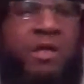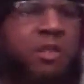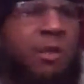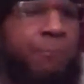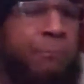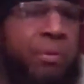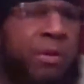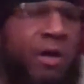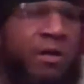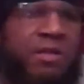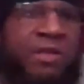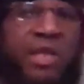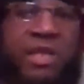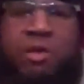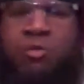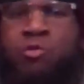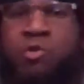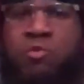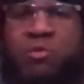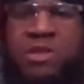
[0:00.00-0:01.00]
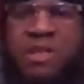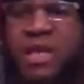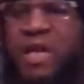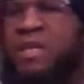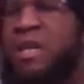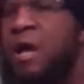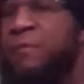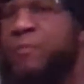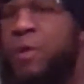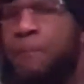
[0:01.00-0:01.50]
the Plug Nickel you can
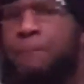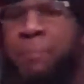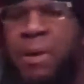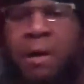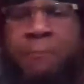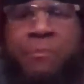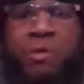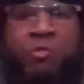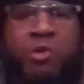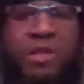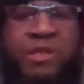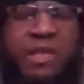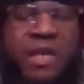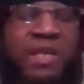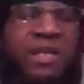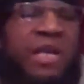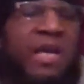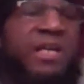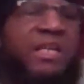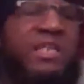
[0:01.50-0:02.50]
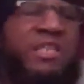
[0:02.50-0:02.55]
get, the Bum you can get.